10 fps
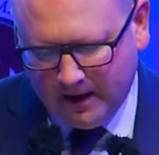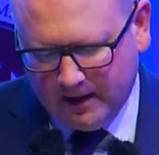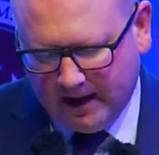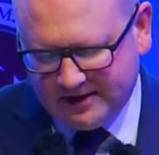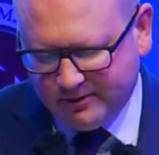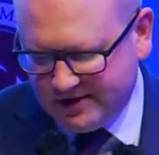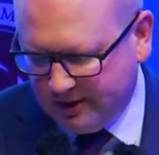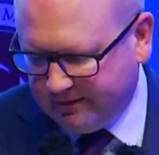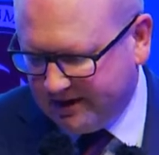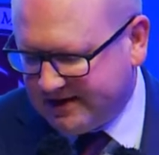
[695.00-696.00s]
As a
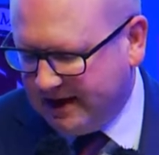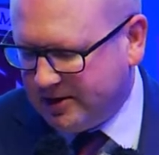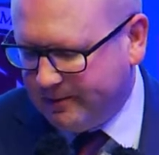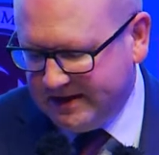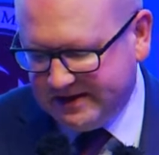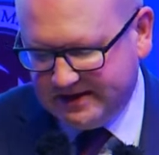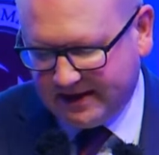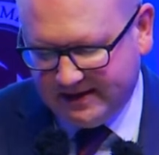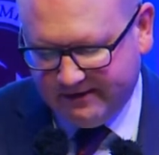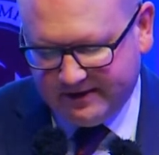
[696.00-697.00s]
result of the startup business
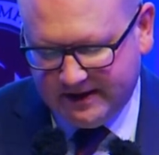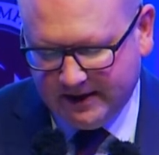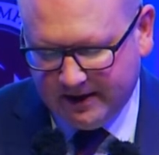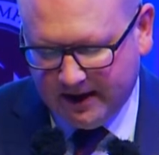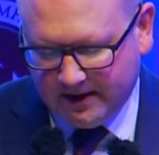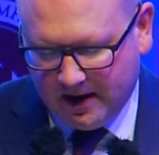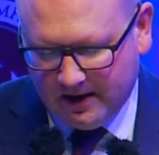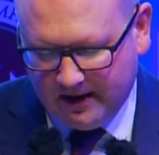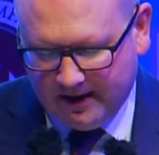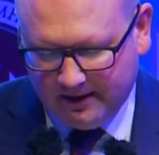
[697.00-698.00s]
activity,
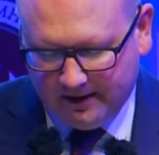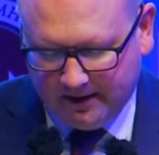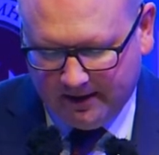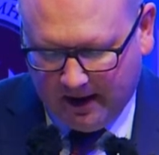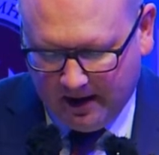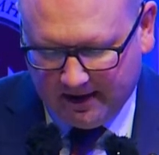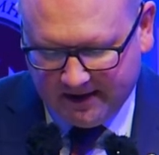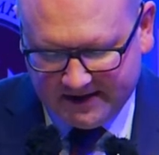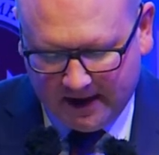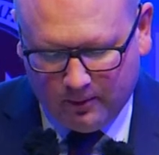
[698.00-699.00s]
Ireland
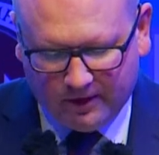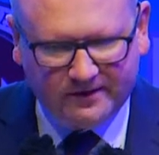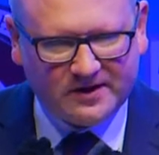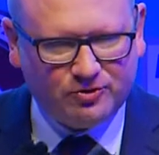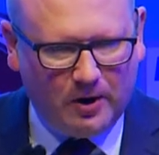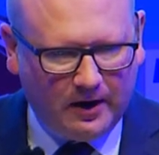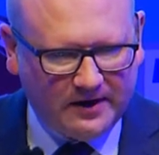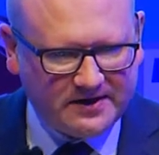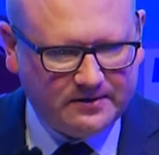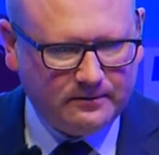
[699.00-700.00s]
is now one of the
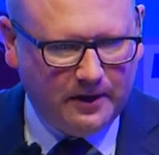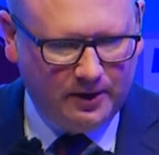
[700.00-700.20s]
strongest in